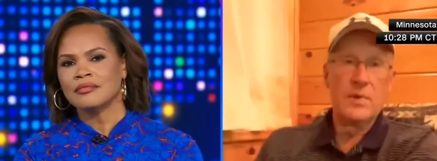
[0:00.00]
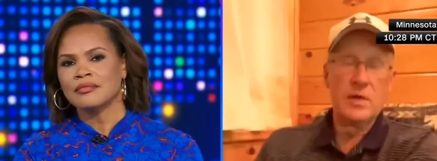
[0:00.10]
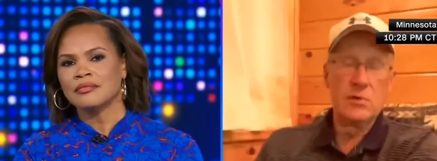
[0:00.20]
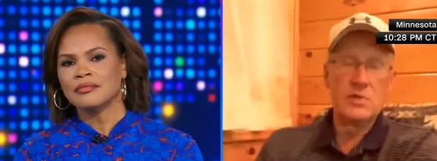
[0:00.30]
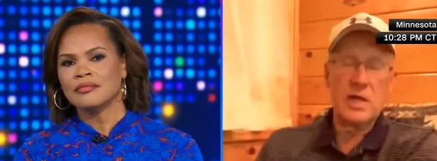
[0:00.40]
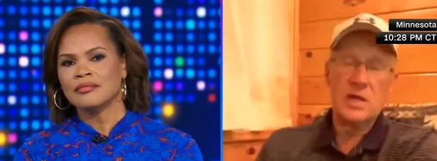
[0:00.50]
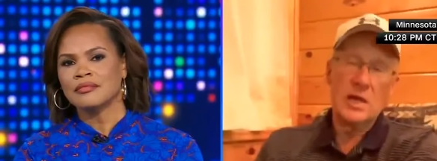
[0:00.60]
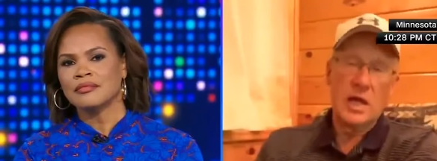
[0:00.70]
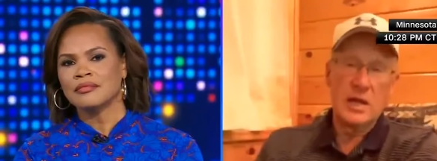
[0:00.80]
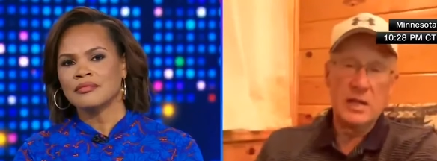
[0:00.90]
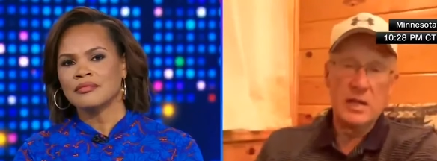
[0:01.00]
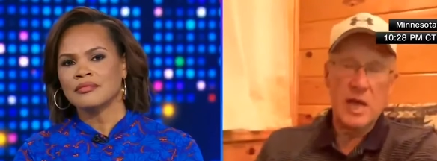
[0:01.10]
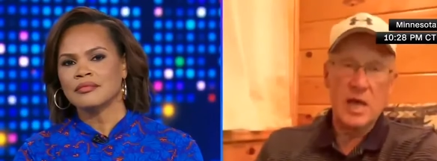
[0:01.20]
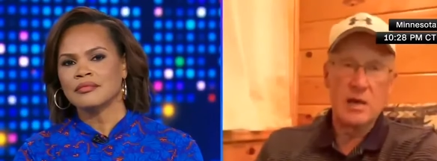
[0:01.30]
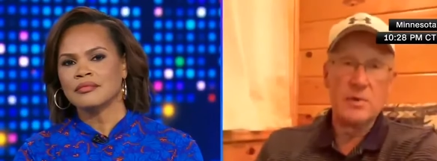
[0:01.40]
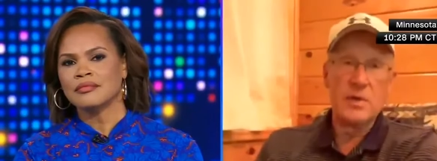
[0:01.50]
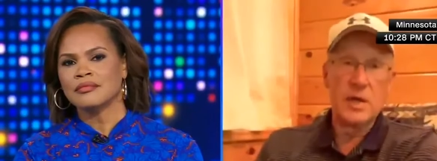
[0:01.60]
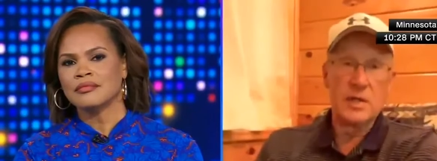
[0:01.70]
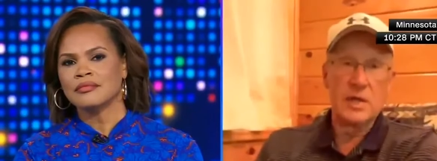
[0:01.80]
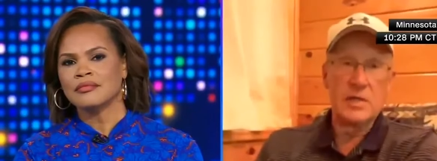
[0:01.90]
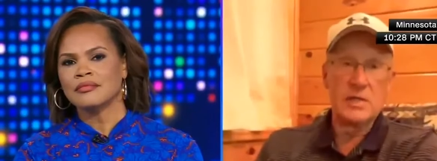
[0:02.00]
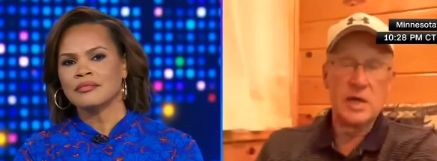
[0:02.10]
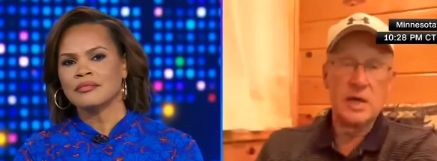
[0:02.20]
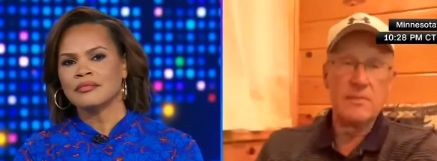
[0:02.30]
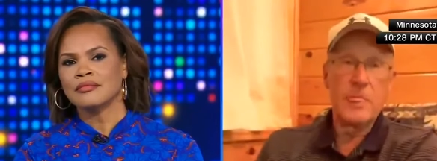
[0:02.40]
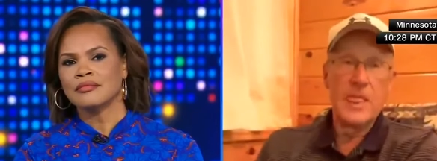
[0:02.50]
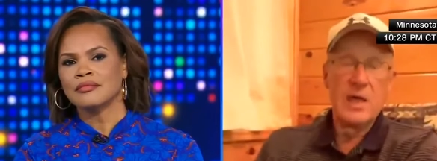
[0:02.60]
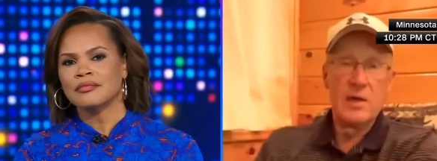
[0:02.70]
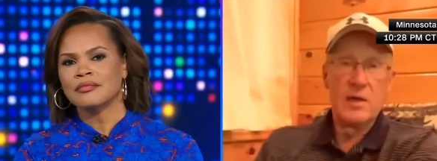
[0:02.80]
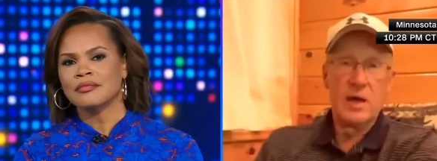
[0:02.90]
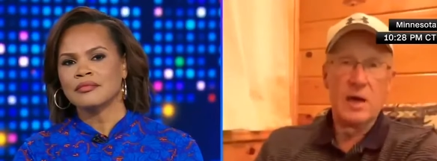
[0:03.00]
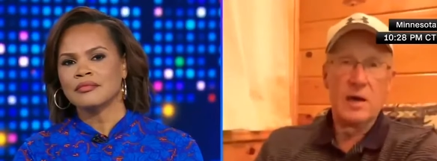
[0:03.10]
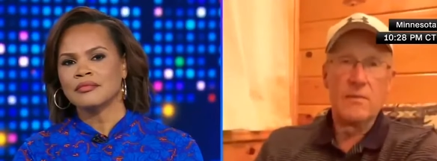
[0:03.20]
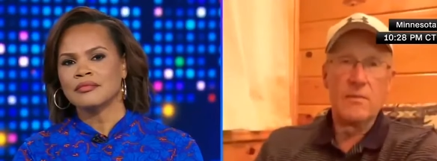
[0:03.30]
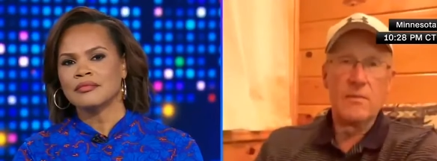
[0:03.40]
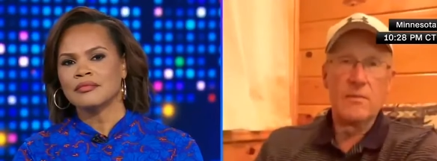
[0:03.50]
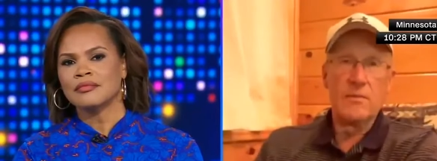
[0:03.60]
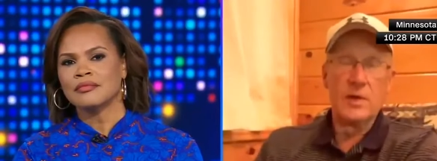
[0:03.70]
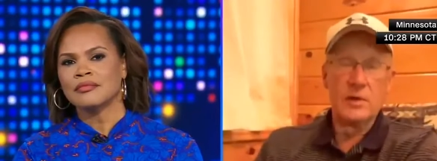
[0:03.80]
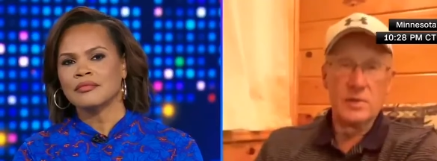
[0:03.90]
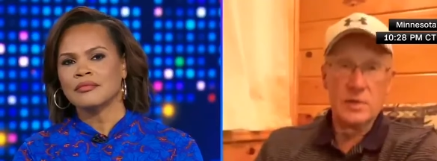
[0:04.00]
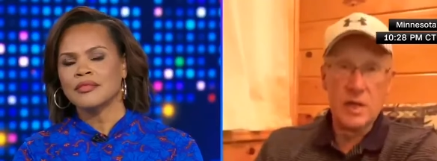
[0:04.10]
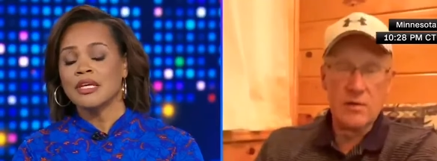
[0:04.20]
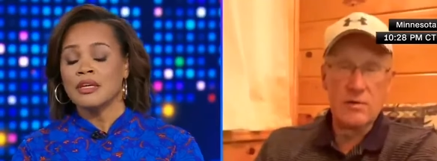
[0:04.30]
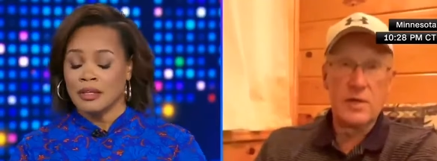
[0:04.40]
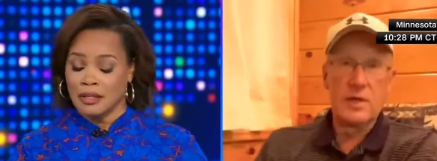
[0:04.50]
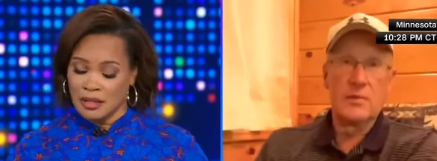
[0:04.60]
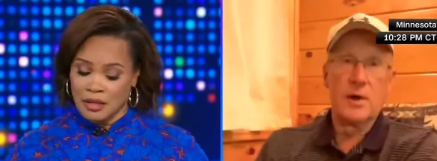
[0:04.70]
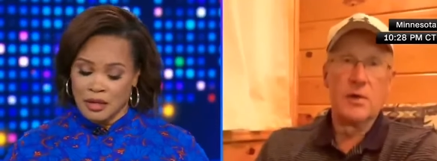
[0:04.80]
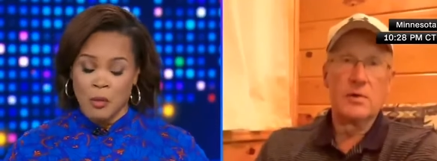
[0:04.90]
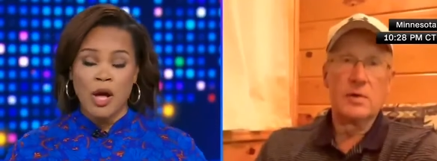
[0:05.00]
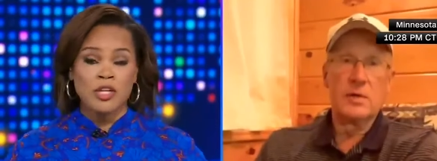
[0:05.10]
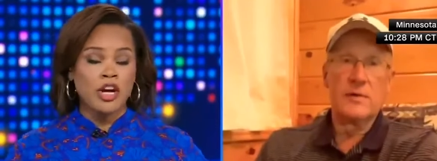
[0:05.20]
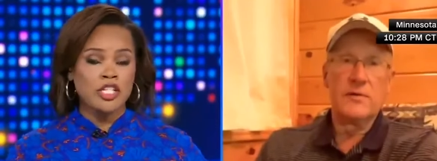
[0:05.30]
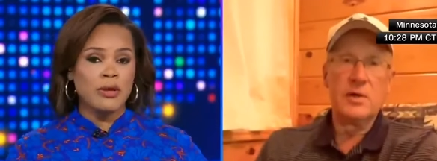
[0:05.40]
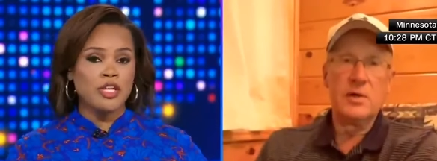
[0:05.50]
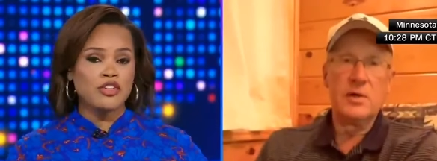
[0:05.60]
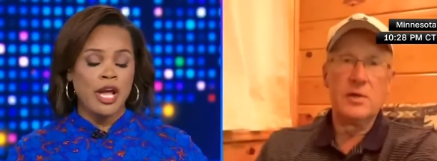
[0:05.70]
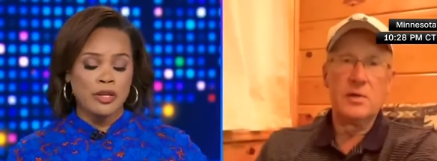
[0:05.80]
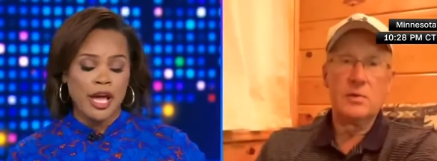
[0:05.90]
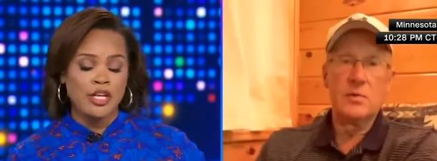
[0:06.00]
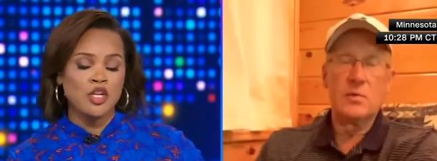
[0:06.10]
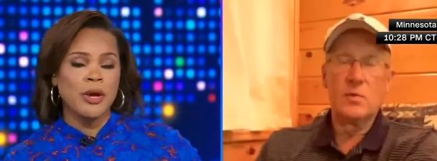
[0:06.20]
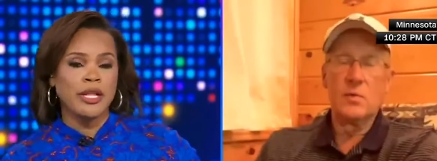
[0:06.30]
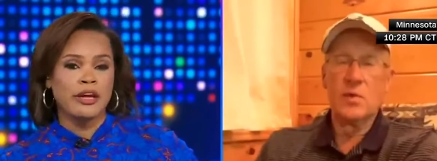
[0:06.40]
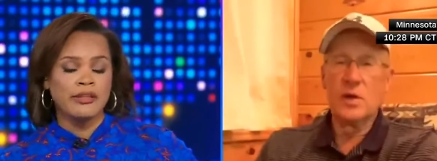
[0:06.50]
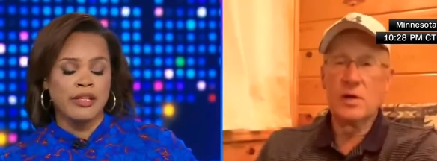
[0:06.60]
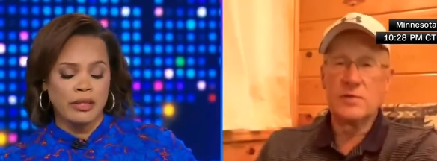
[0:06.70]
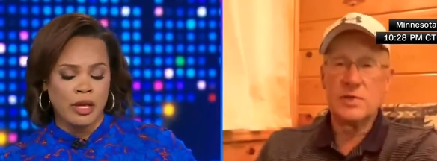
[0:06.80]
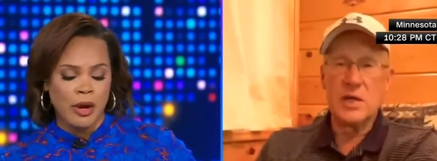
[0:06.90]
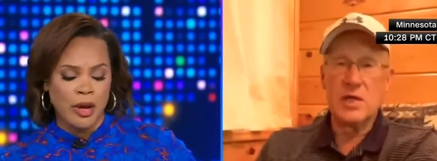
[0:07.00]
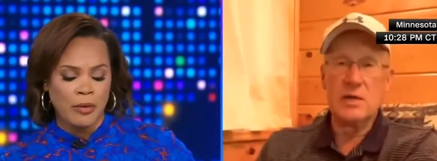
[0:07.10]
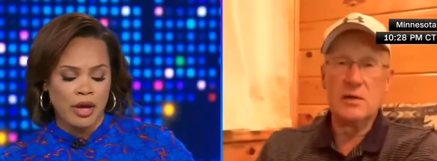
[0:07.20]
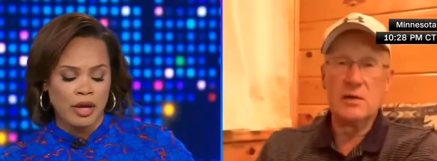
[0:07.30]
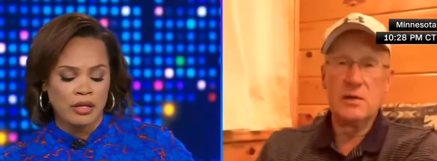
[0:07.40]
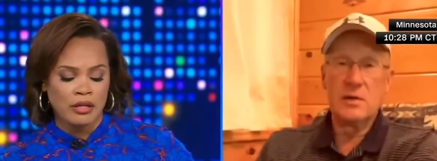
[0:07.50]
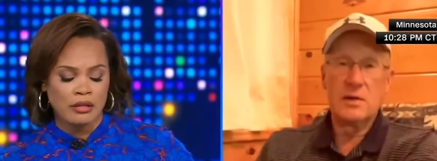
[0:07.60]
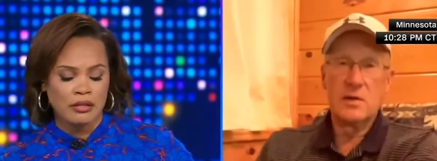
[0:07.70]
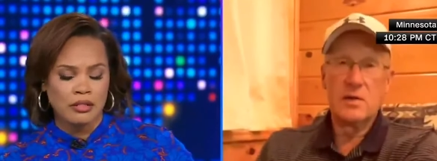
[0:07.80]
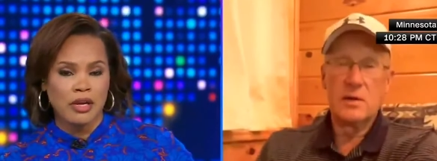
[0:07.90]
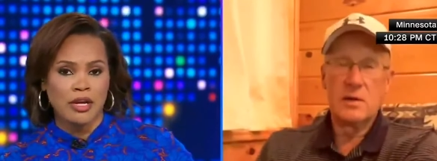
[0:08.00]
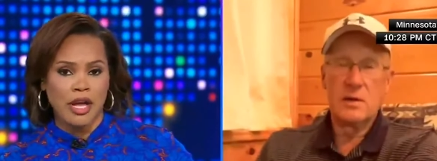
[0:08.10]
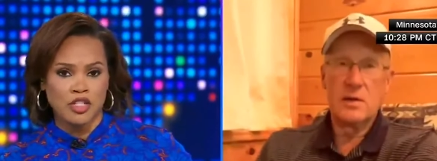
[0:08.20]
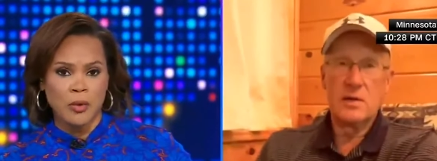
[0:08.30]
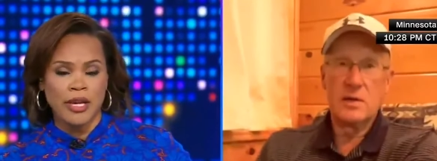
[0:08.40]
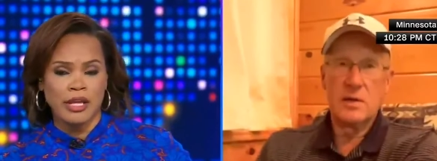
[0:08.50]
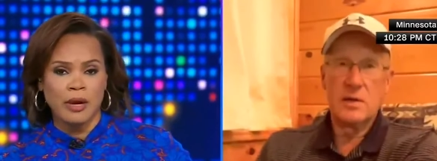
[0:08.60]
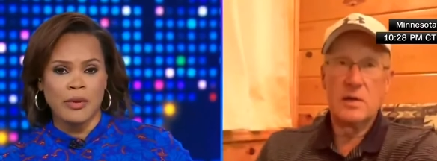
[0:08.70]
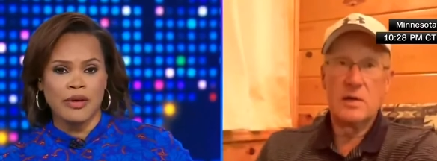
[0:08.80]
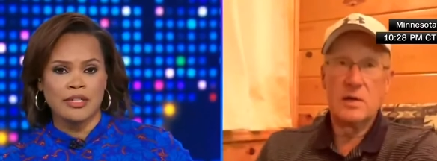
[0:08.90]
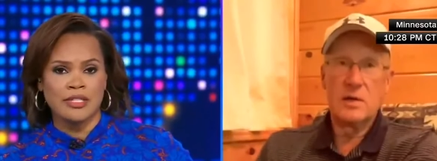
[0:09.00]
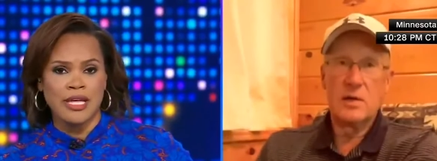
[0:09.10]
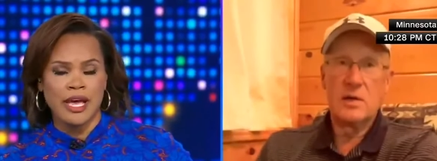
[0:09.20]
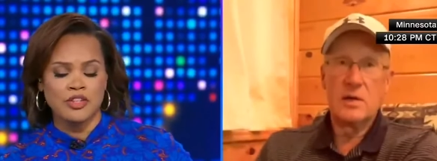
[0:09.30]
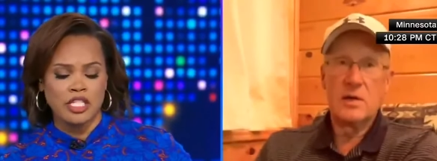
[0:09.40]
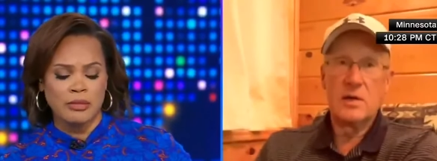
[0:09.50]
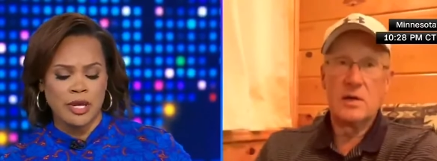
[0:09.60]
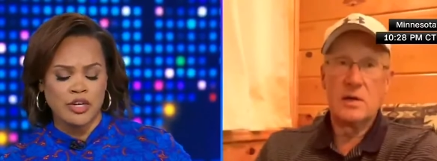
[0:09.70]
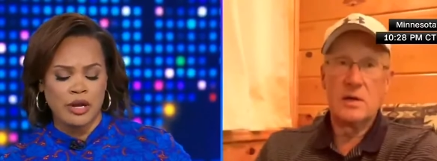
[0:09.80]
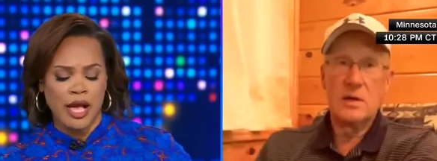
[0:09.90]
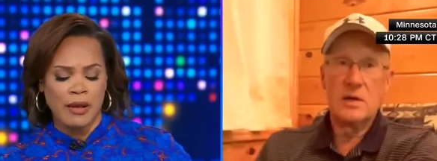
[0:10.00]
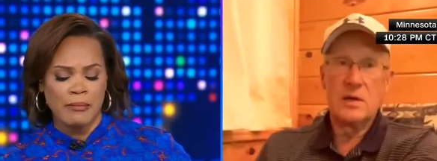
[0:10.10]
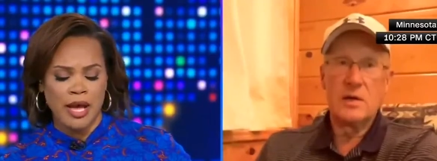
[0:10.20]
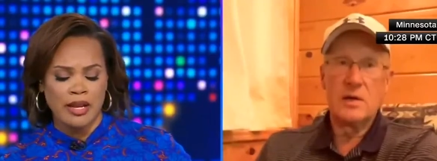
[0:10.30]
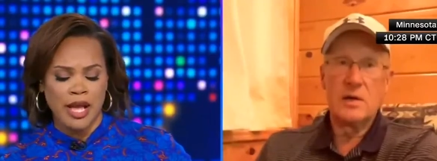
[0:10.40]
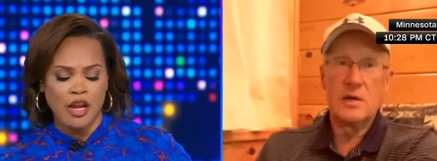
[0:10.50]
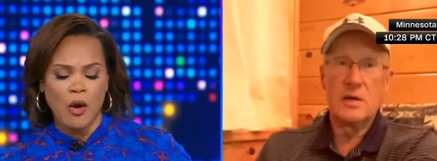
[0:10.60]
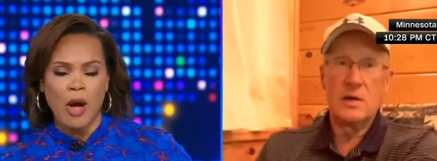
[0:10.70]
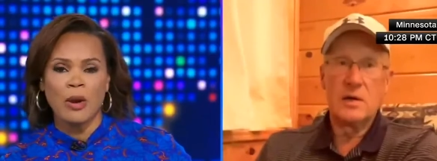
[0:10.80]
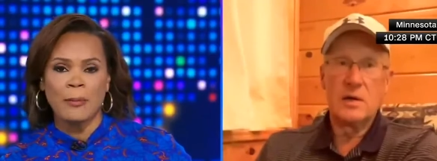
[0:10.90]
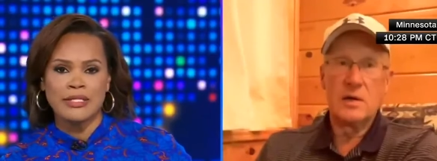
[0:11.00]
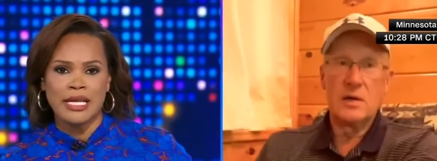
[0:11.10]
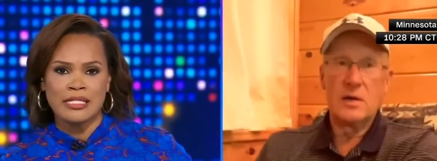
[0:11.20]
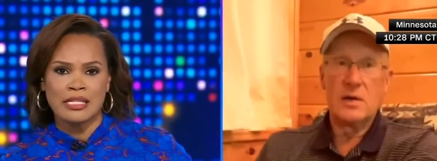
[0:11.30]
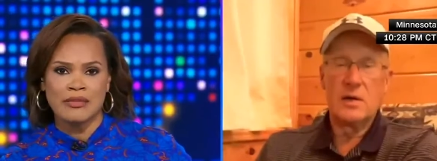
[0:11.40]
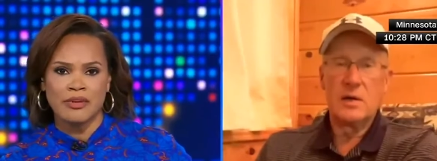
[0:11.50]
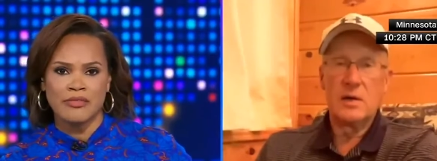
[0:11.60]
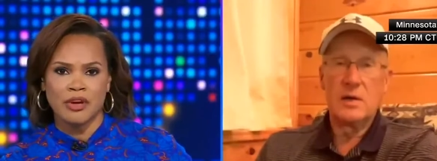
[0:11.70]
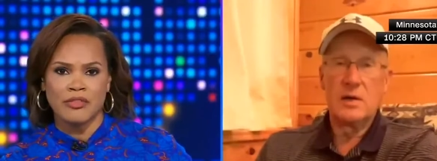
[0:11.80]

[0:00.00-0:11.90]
Speaker 1: he was taken out of the academy at that time uh, here's another thing about well sergeant major I,
Speaker 2: I do want to hear that, that I, I, I do want to hear what you have to say, Sergeant Major. Um, I, I, know I want to be sensitive of,